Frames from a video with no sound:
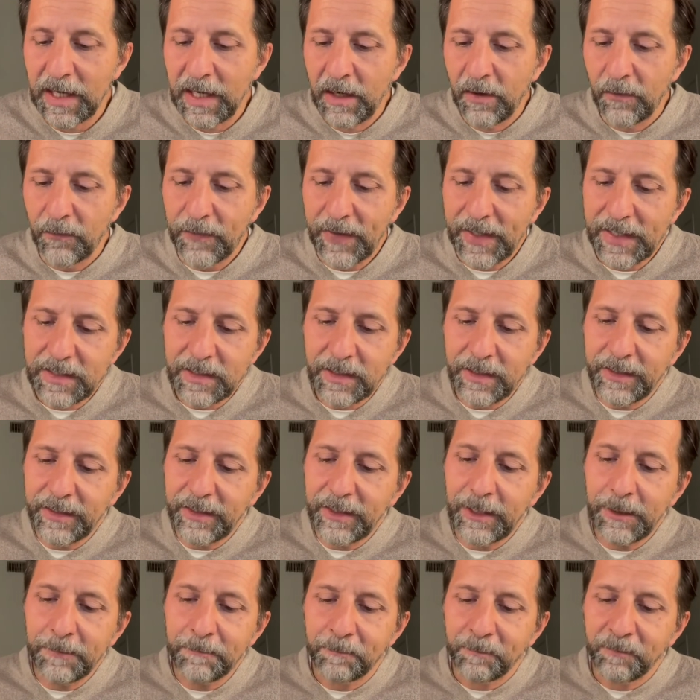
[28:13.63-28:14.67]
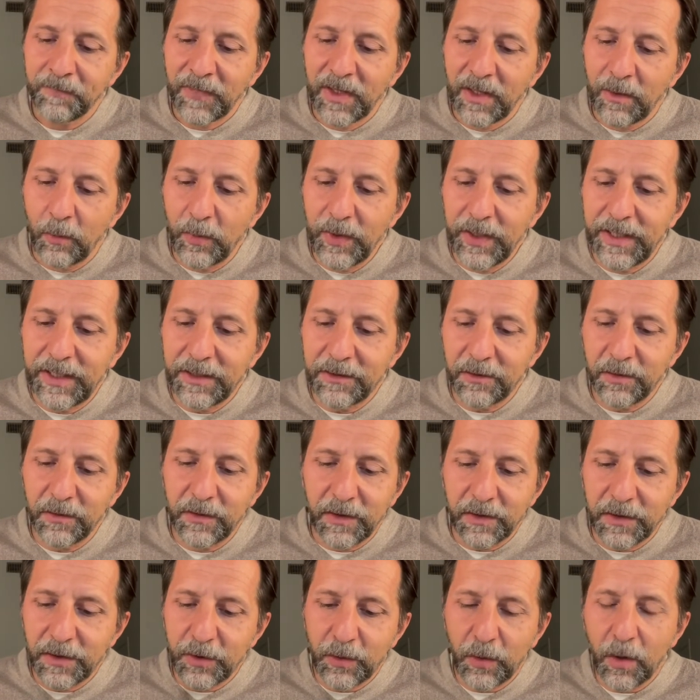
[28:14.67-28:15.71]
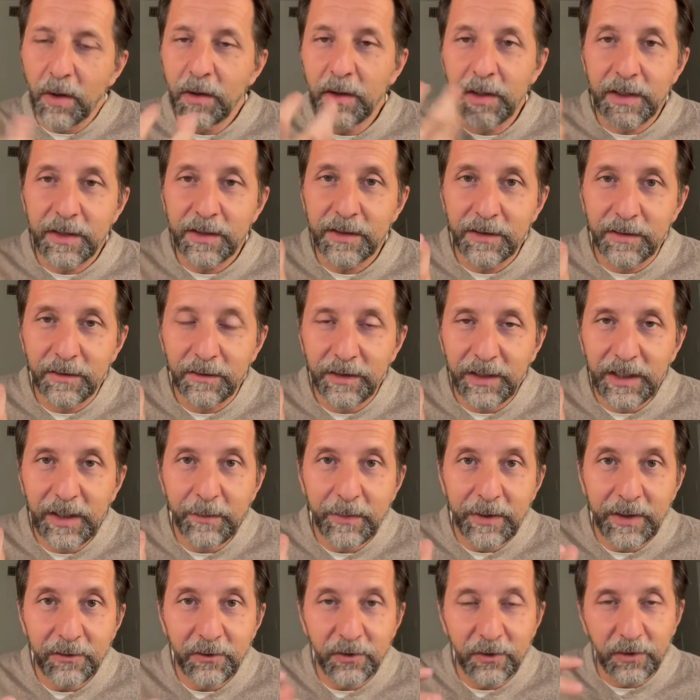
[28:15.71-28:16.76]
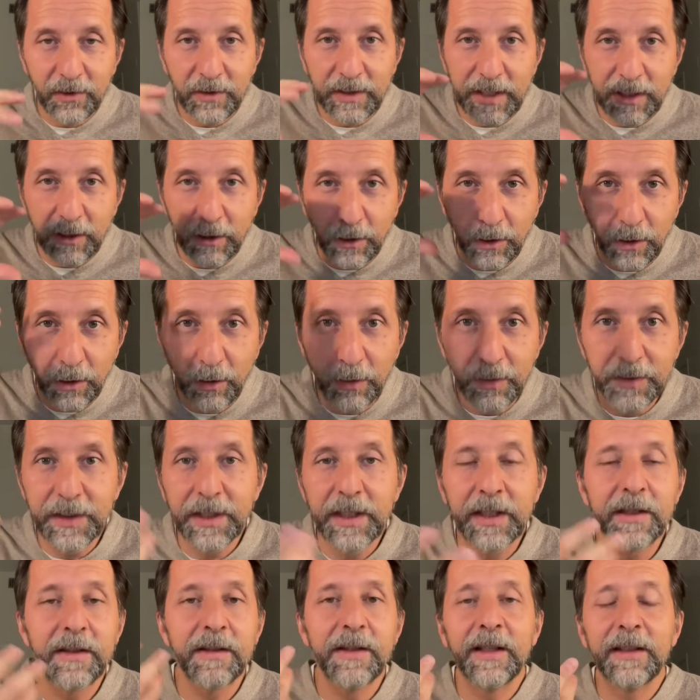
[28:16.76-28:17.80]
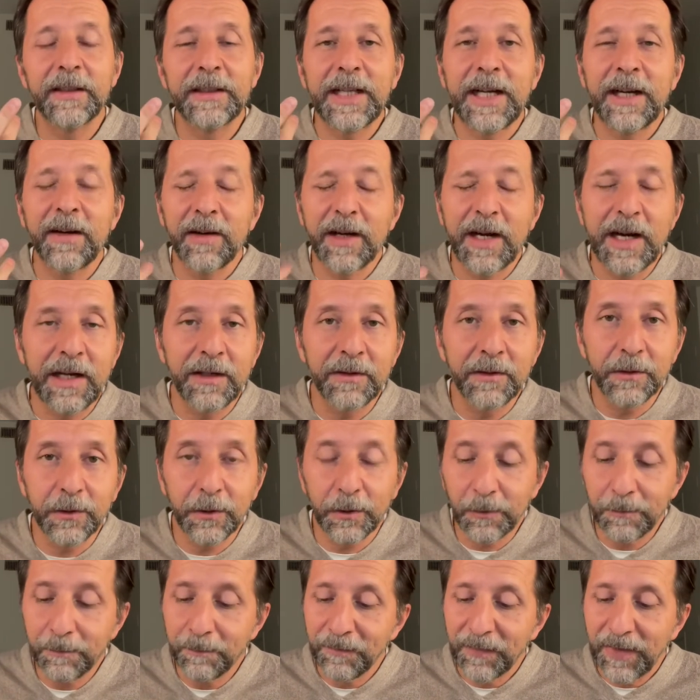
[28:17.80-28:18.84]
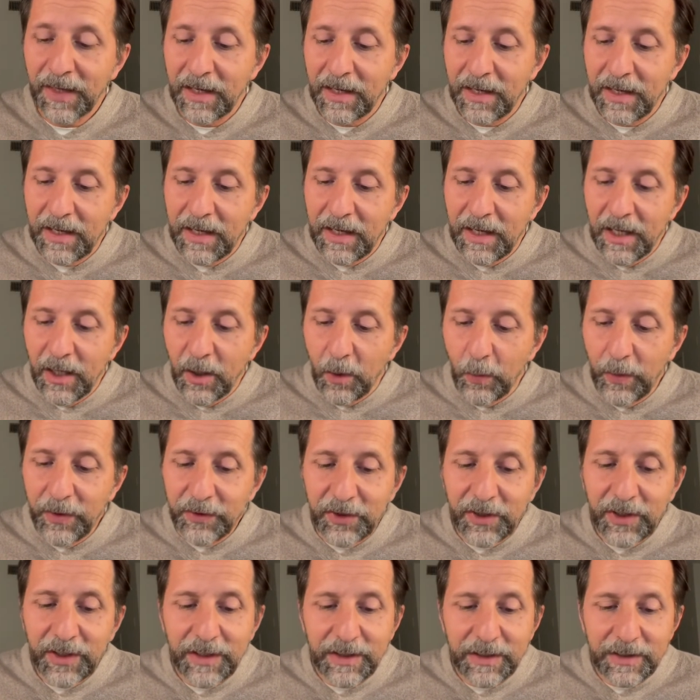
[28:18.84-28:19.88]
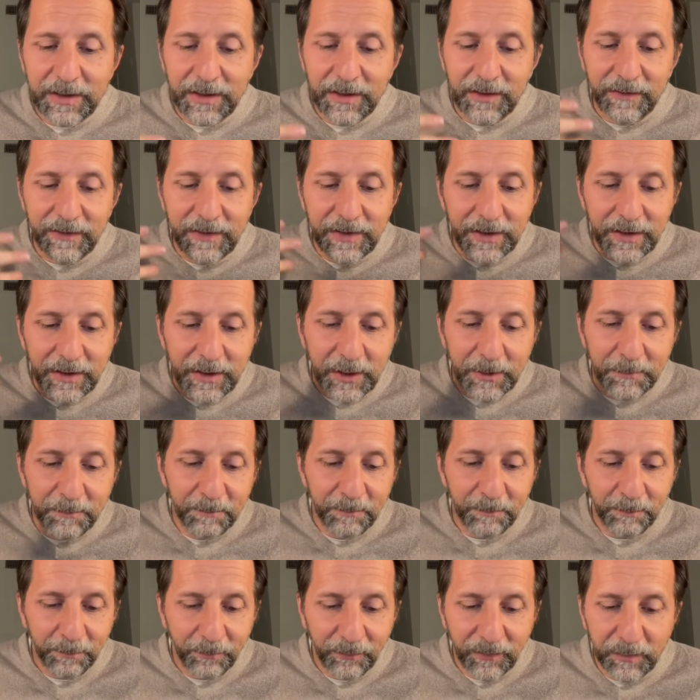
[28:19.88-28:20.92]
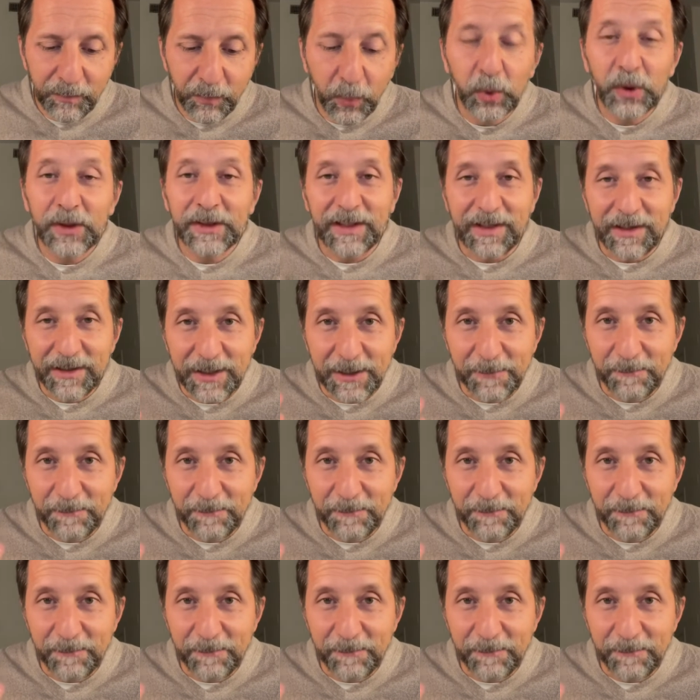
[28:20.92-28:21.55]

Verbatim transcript: Finally, we get to the strongest image that closes the entire canto, which is the puttana.